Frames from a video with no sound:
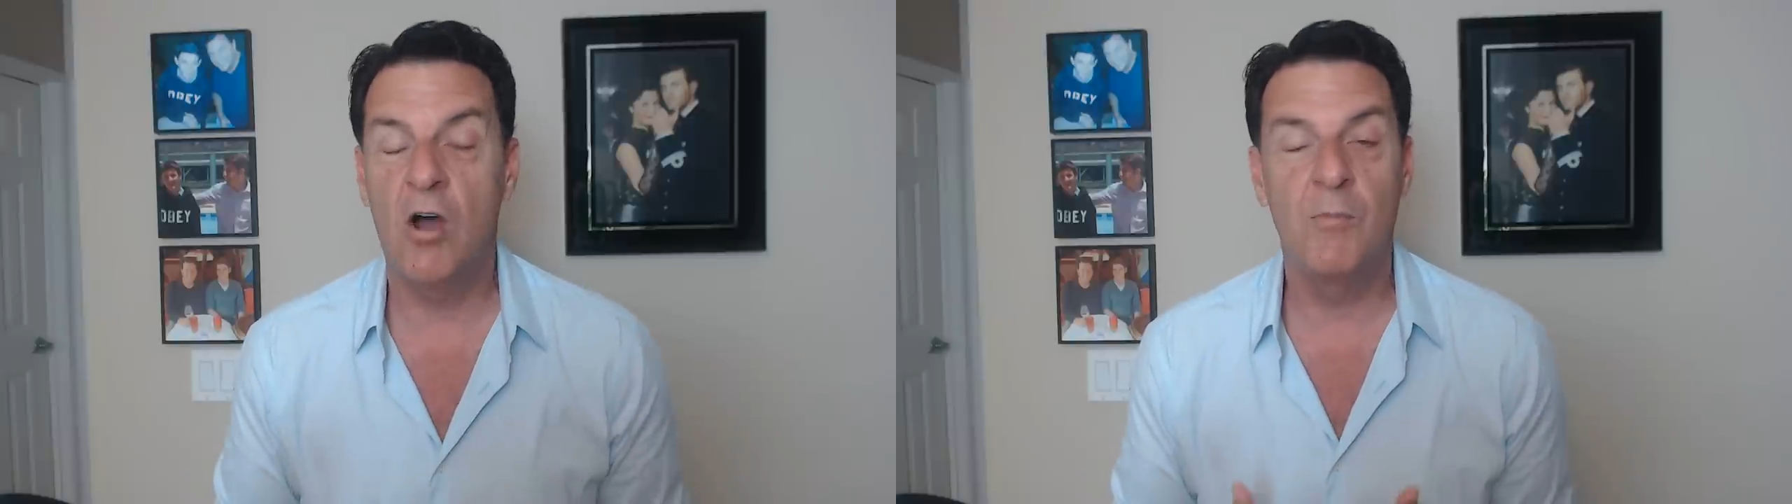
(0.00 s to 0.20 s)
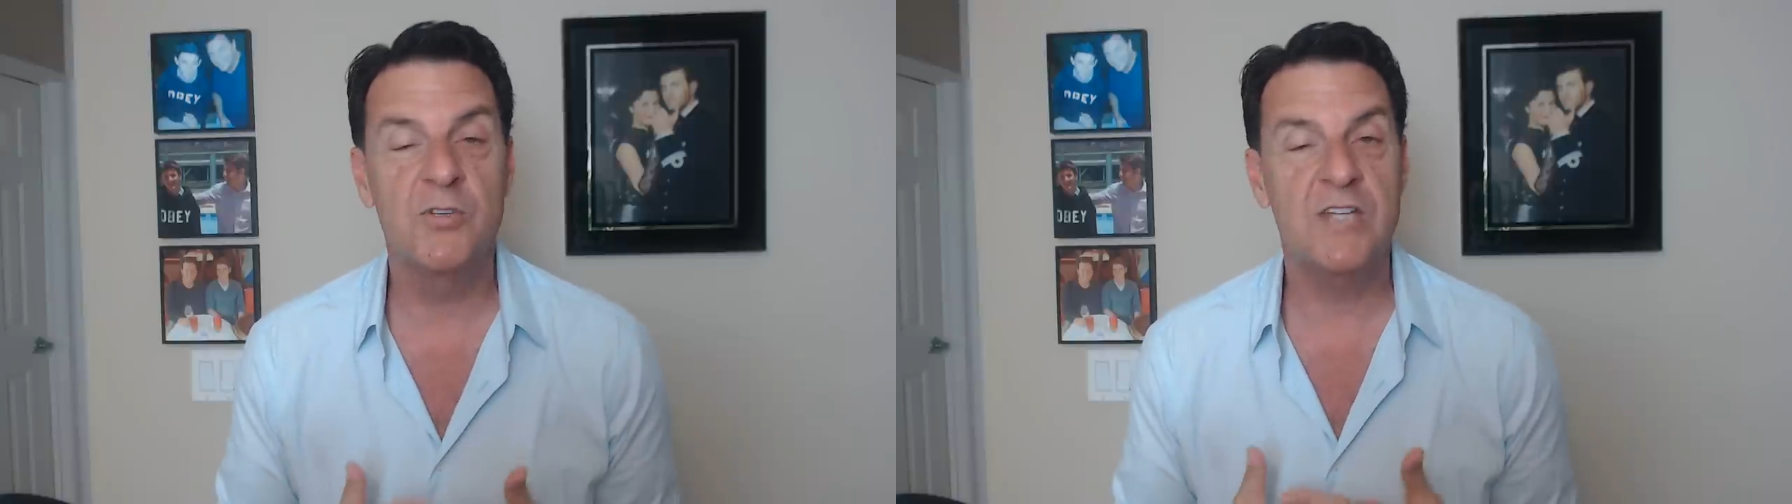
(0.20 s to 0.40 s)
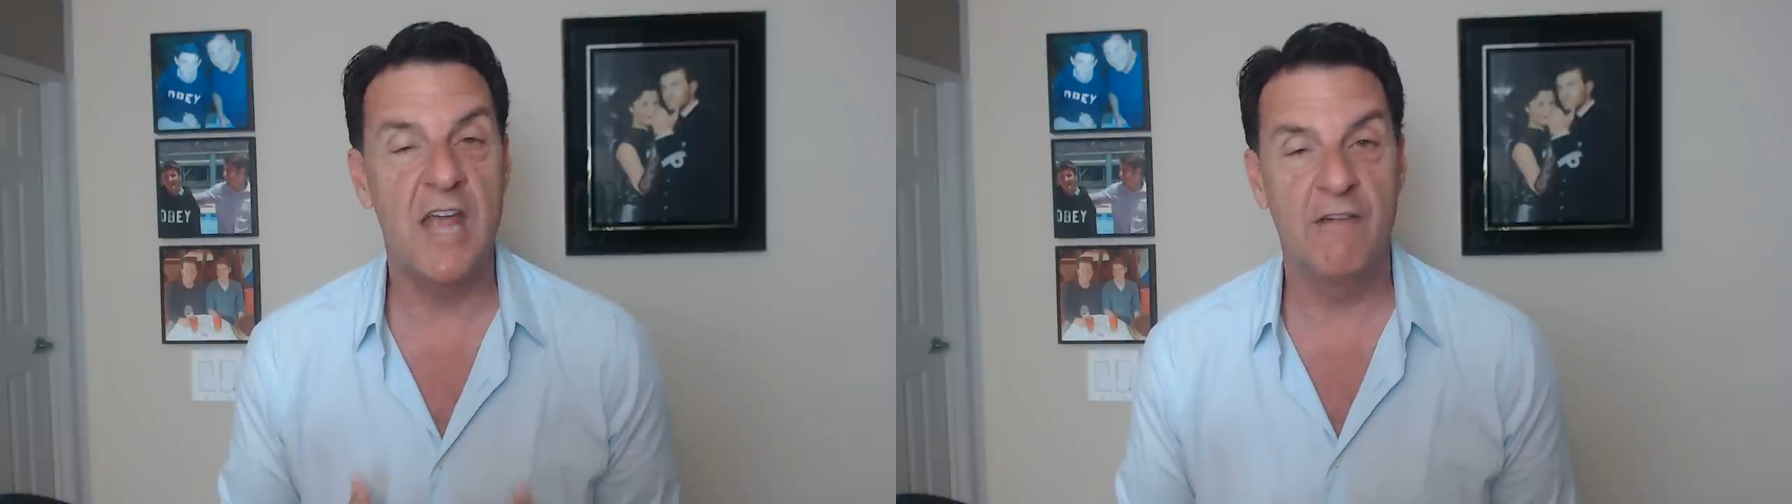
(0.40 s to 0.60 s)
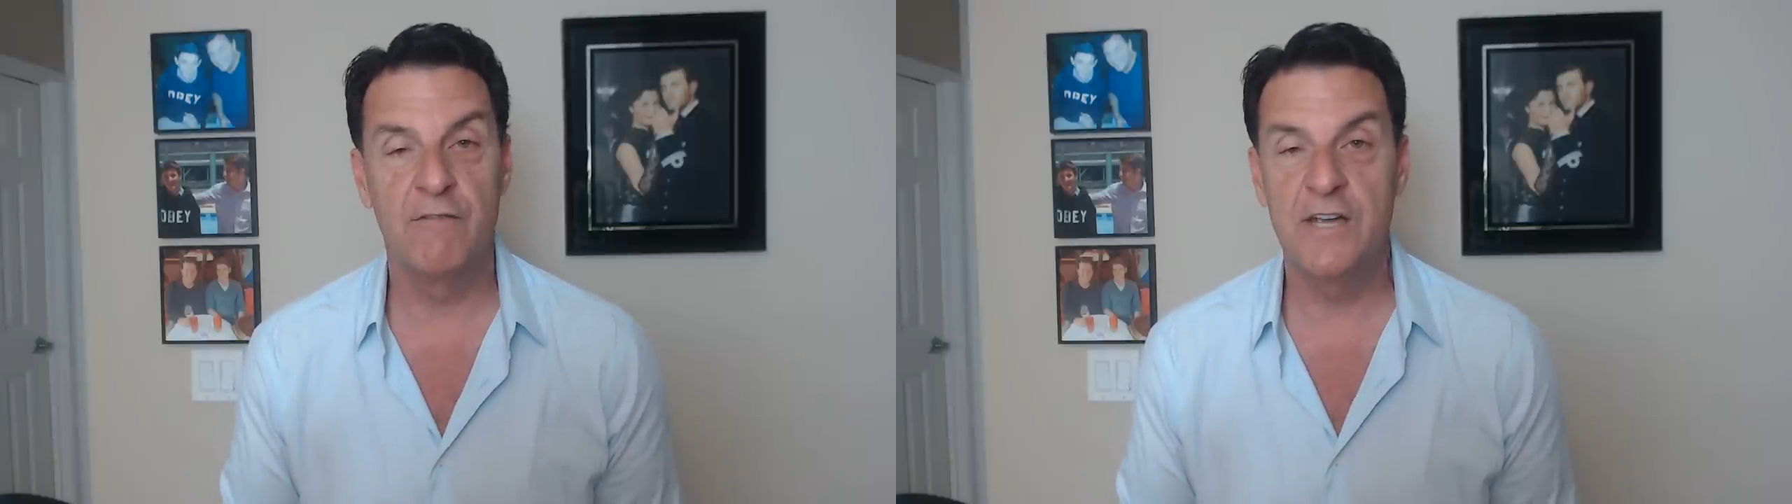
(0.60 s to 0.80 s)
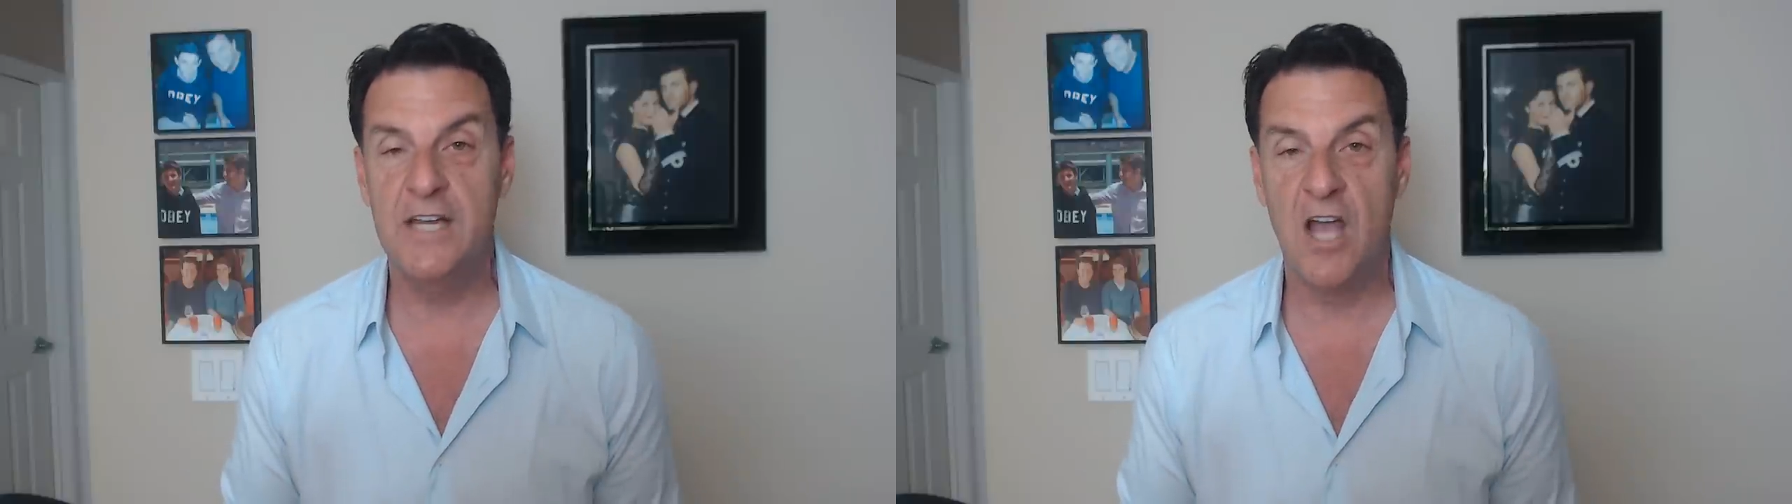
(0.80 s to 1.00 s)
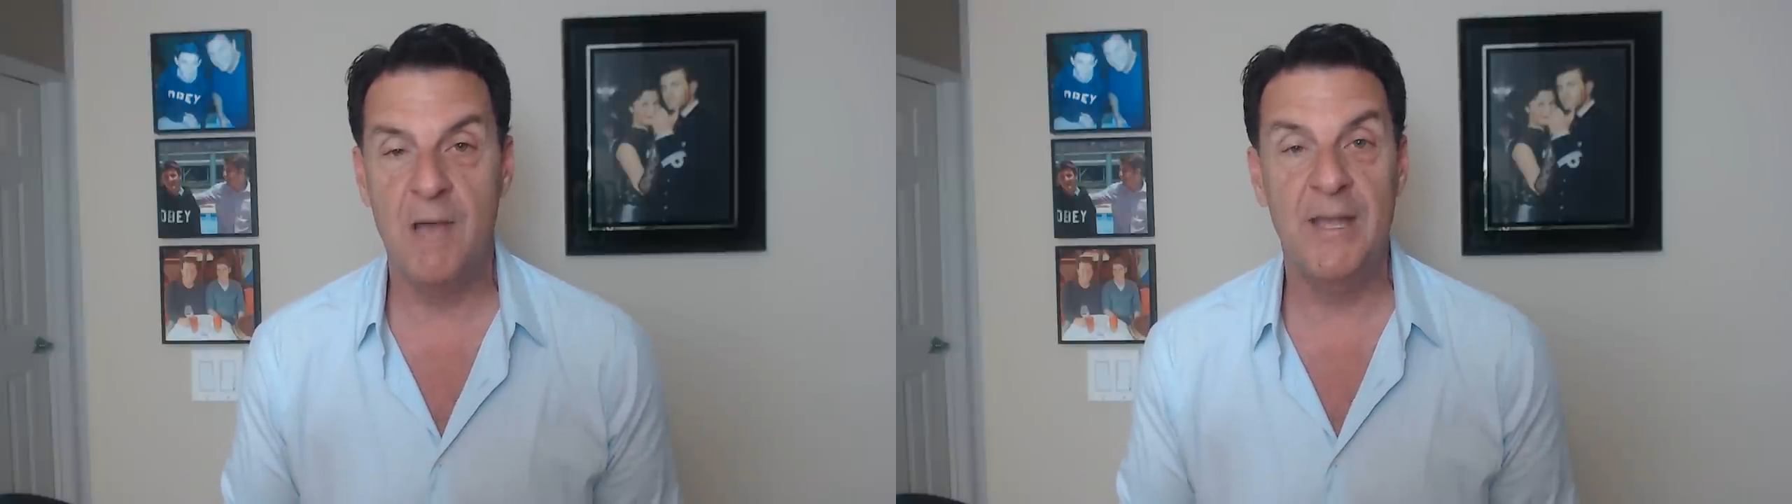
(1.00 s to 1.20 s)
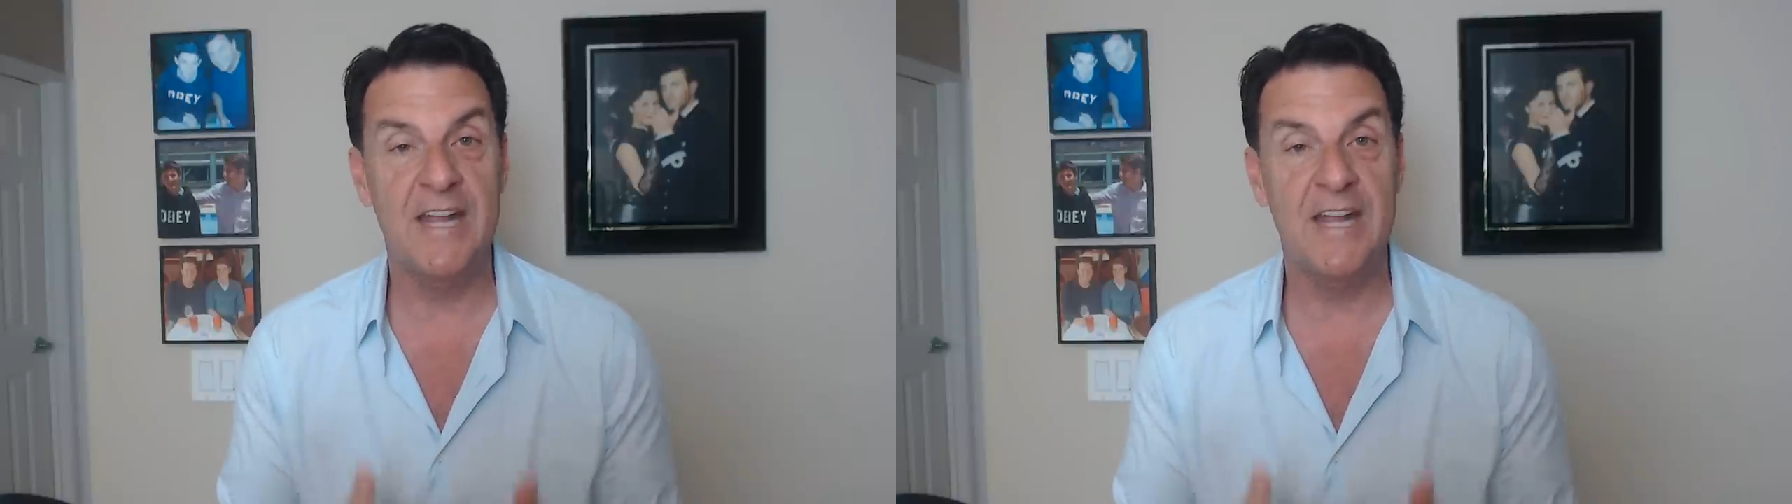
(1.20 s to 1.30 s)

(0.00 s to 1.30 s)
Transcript: almost every comment.